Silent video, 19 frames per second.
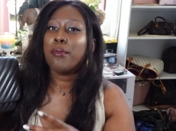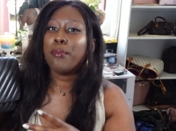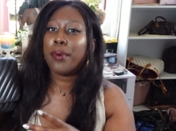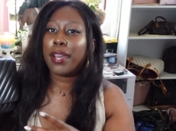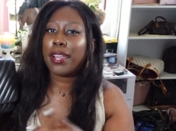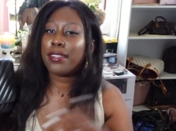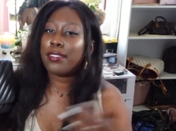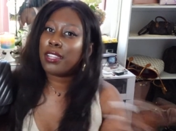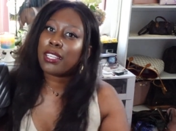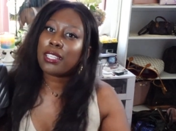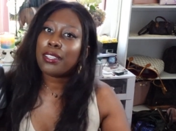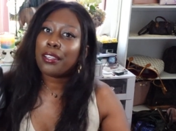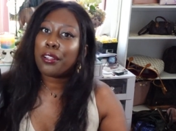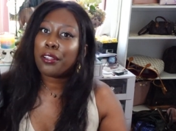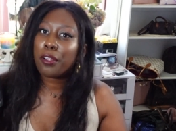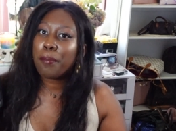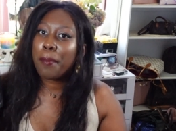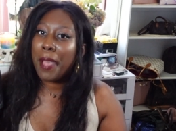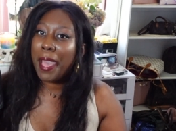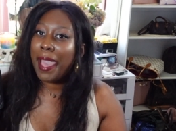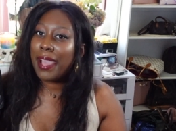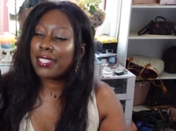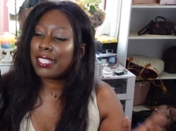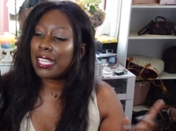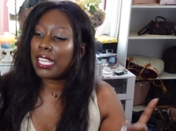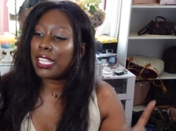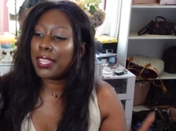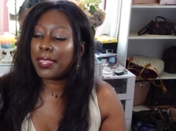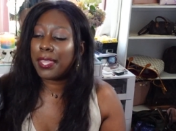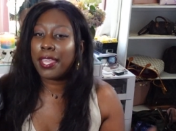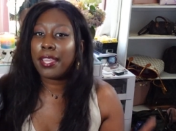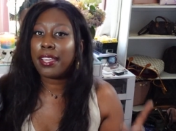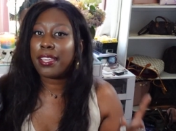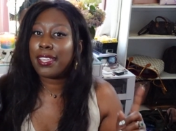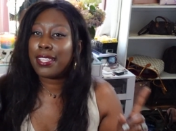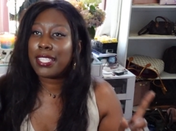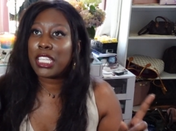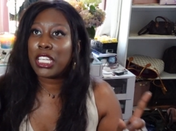But dark color bags, I
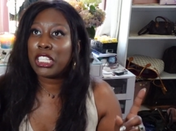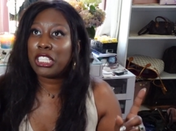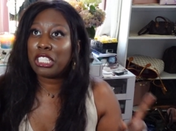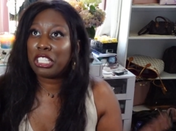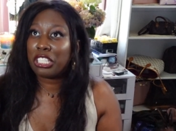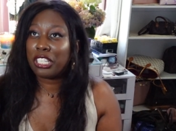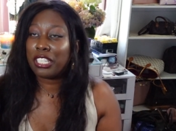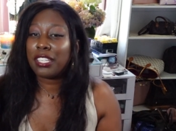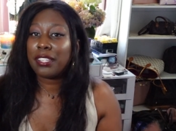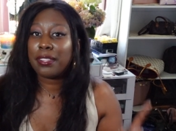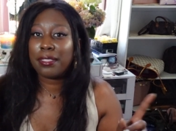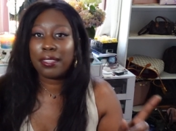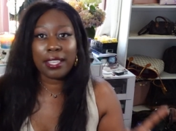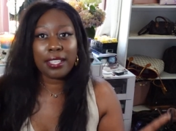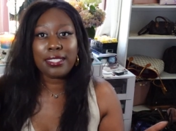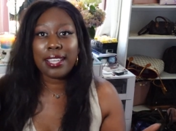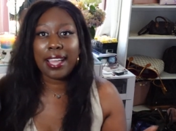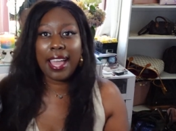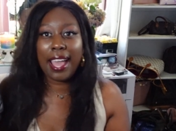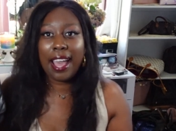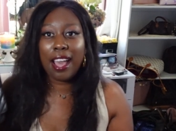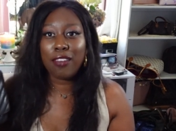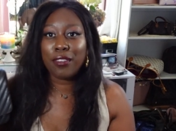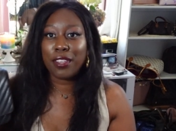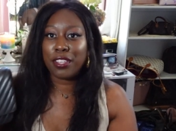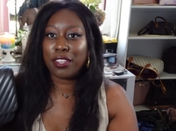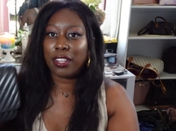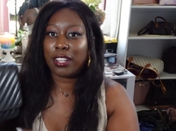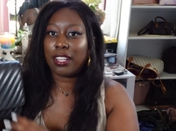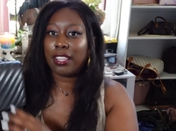think, is a good thing to have in your